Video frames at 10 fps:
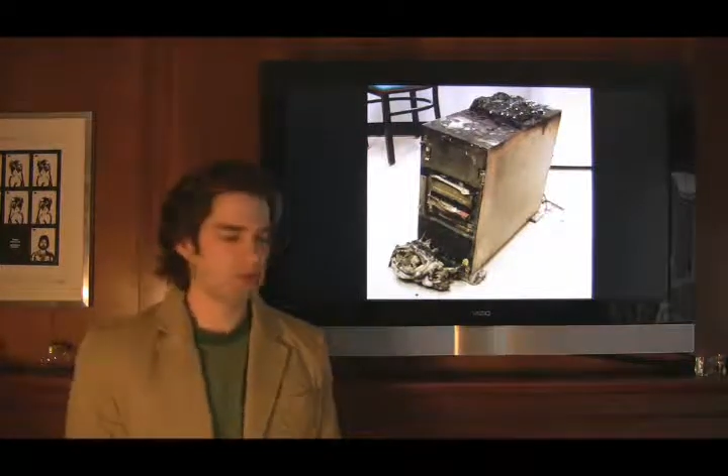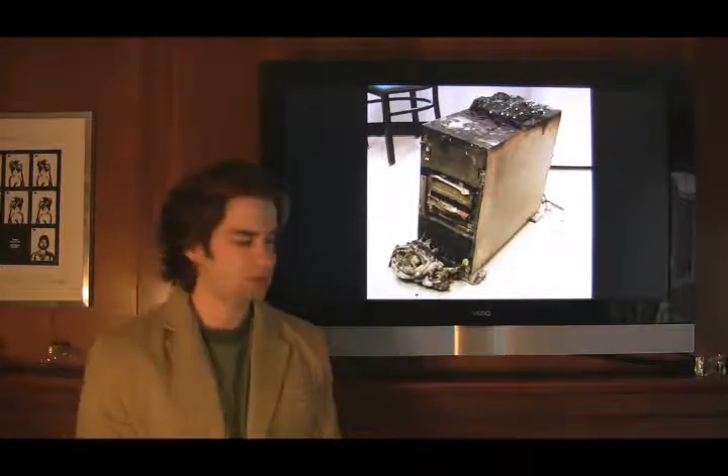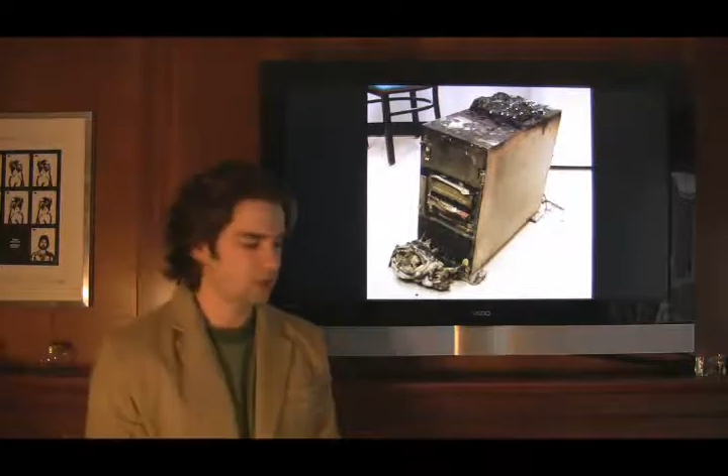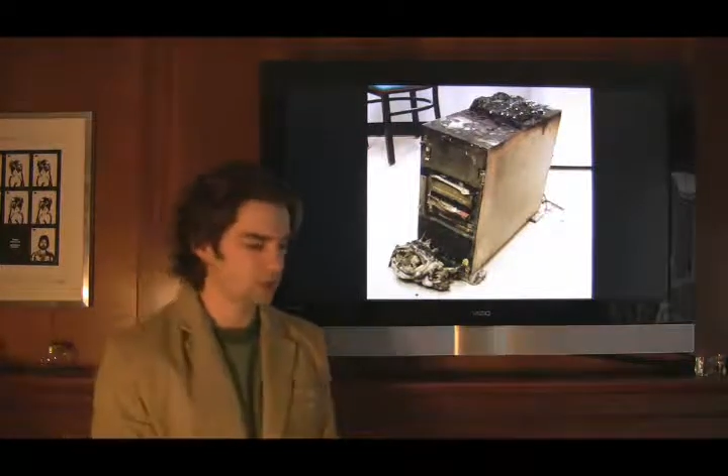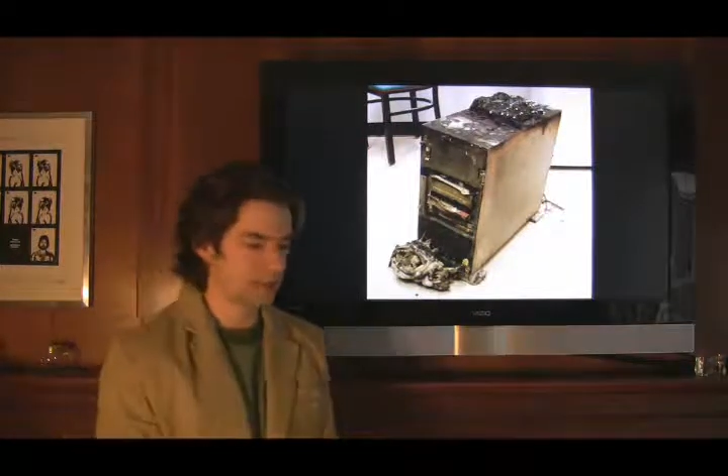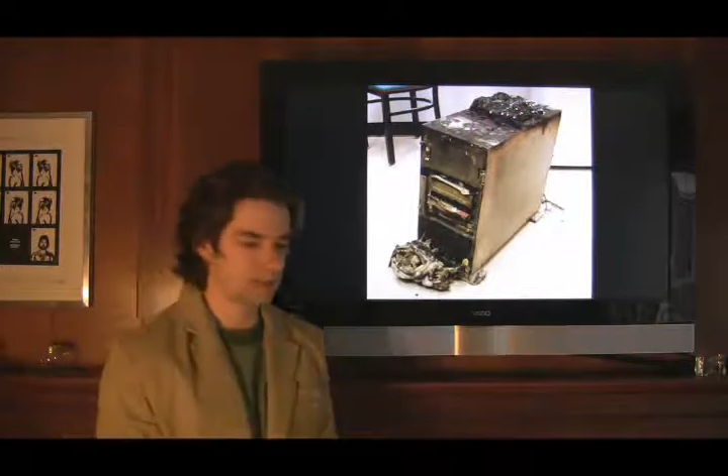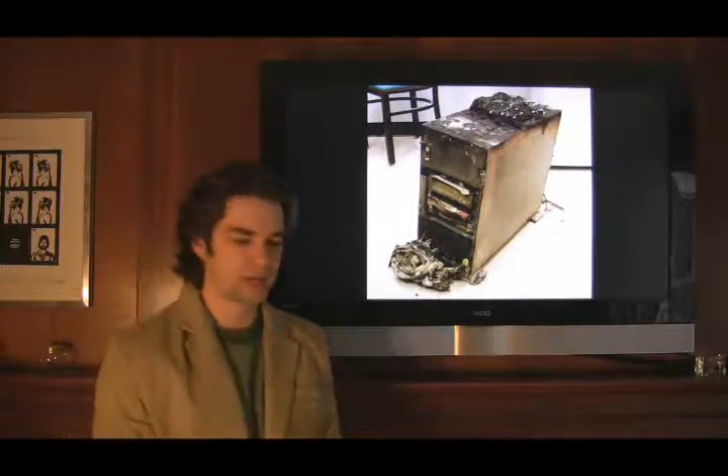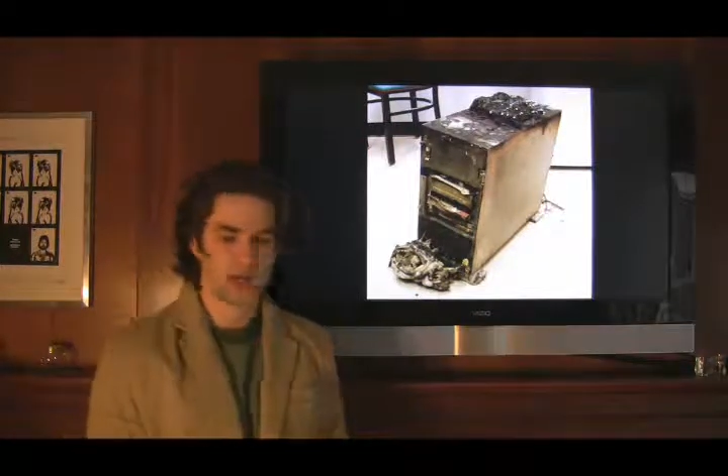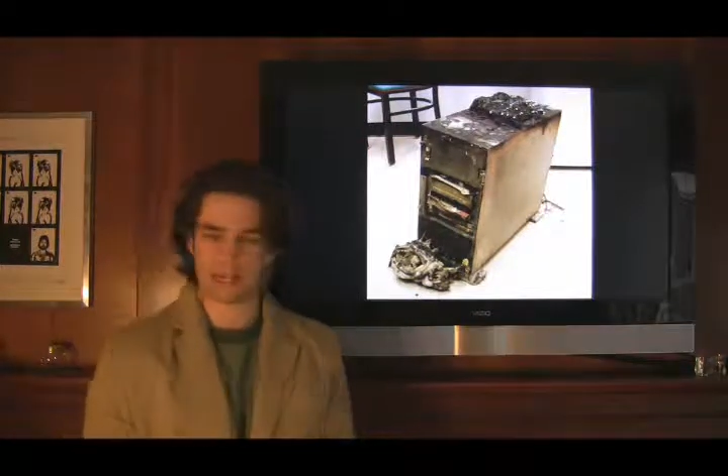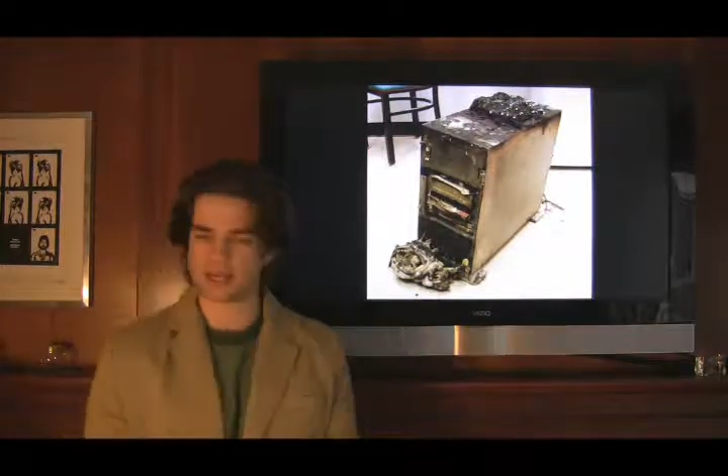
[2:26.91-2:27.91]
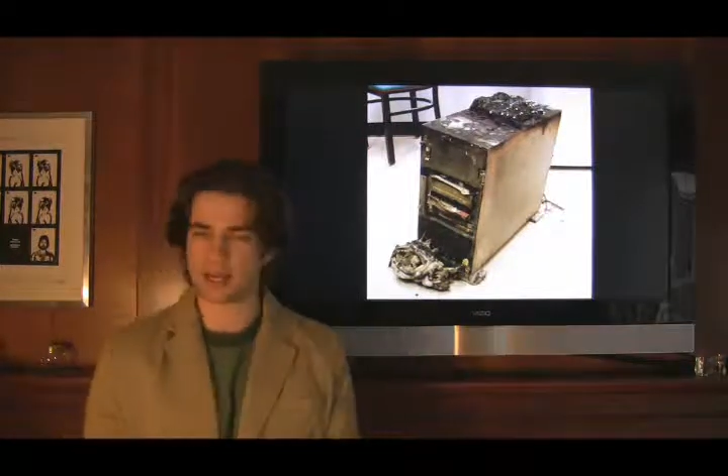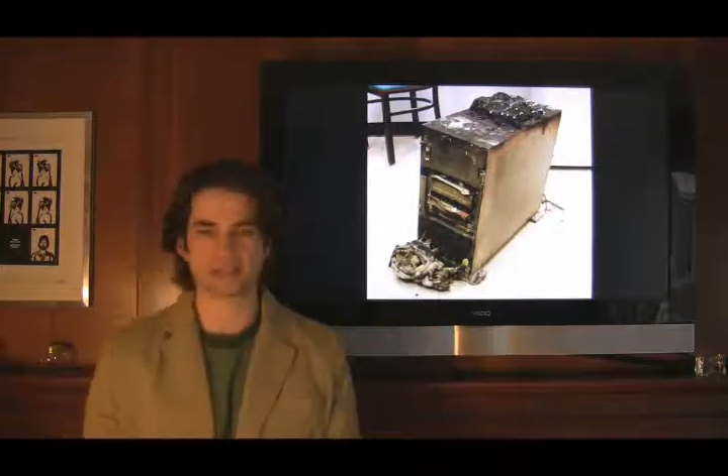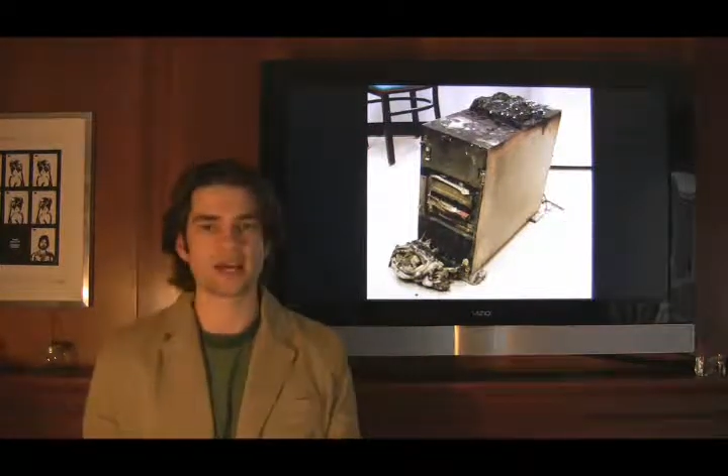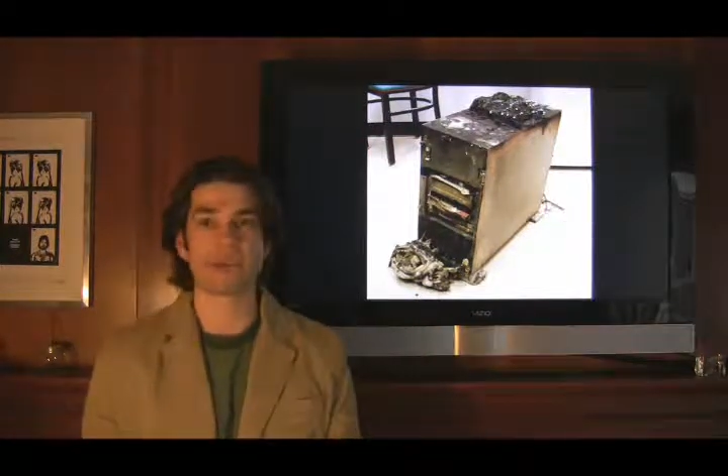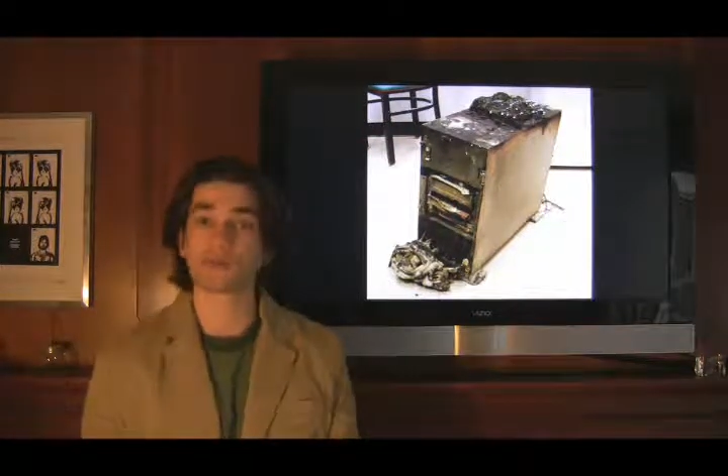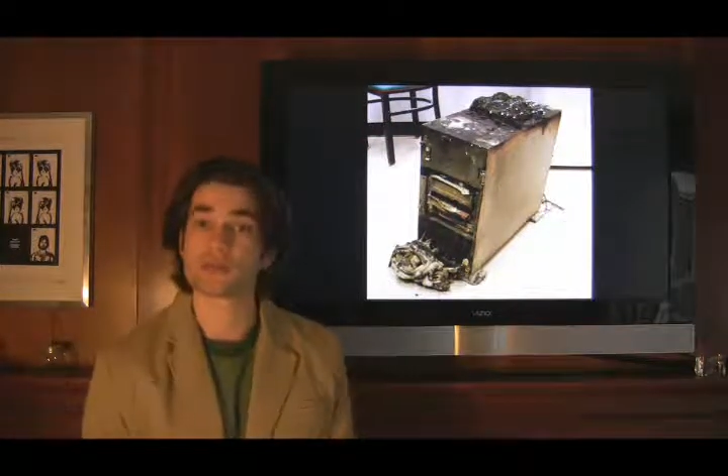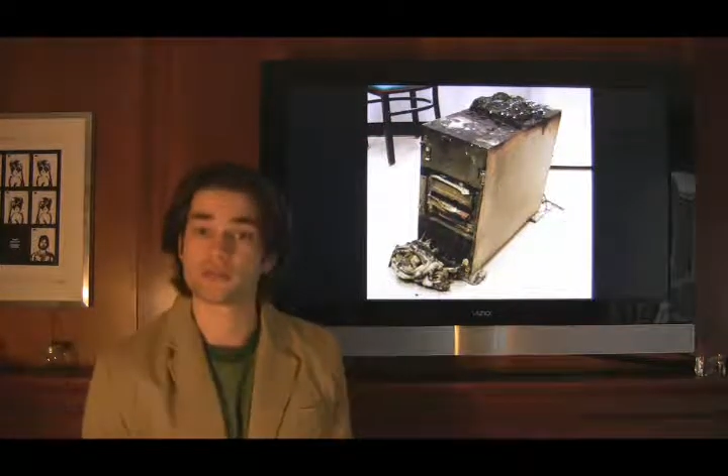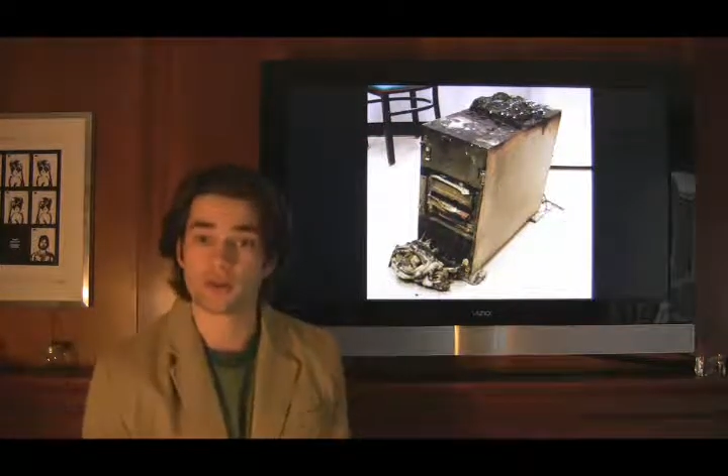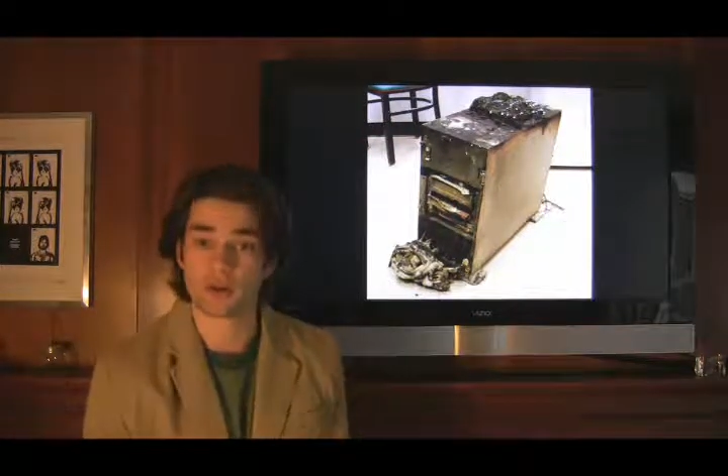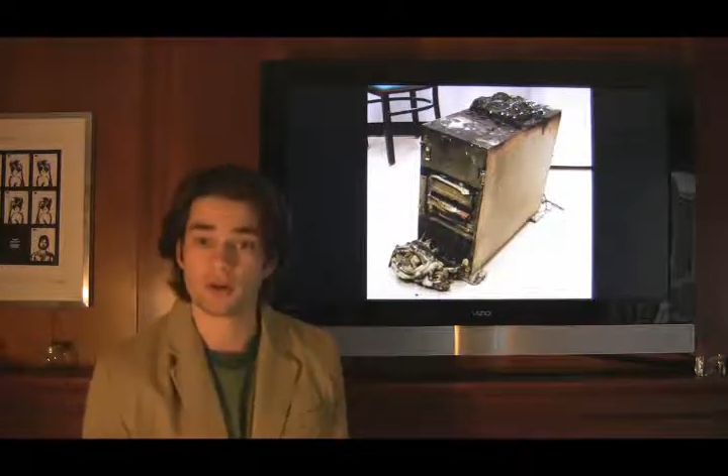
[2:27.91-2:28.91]
whether it's a laptop, a desktop, or a
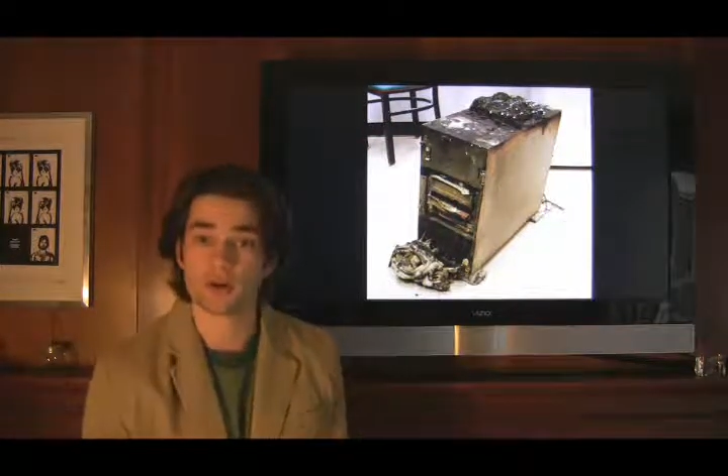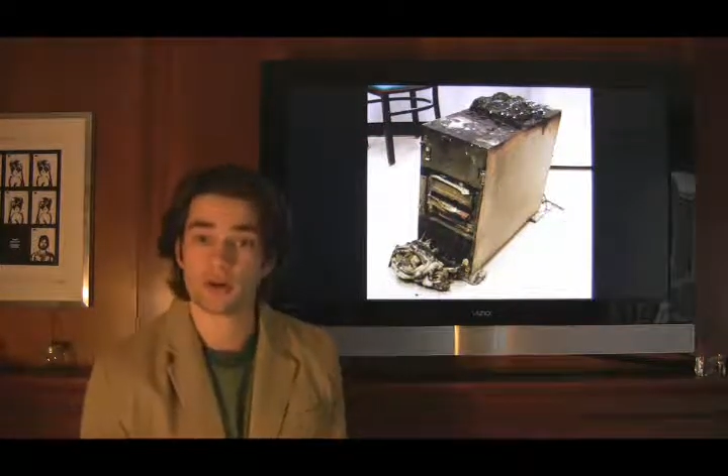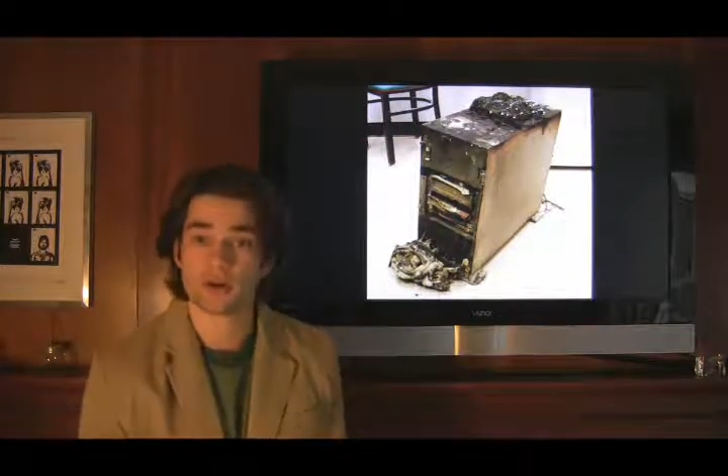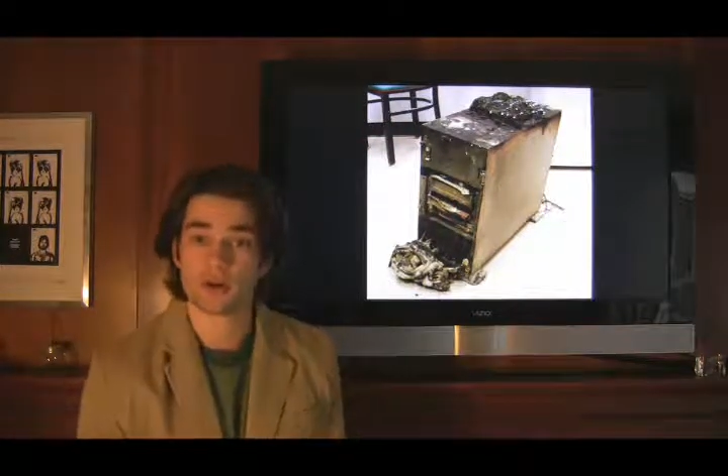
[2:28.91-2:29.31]
server.